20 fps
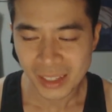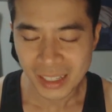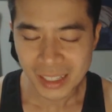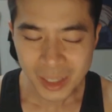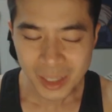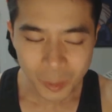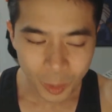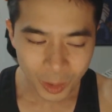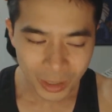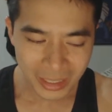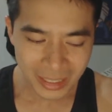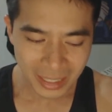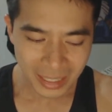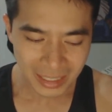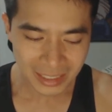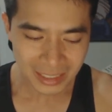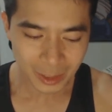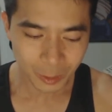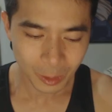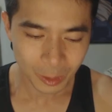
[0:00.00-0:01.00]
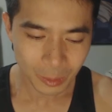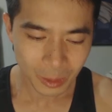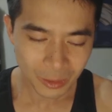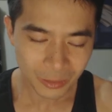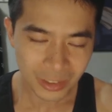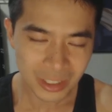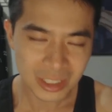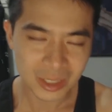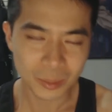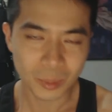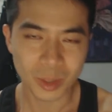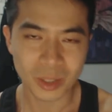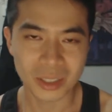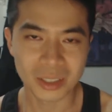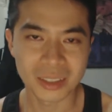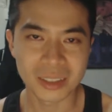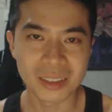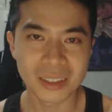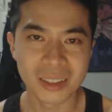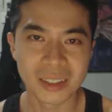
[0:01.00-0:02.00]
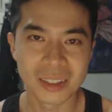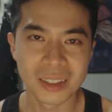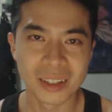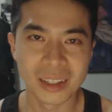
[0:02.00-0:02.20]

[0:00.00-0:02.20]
In the morning, actually, one of my friends, Monin,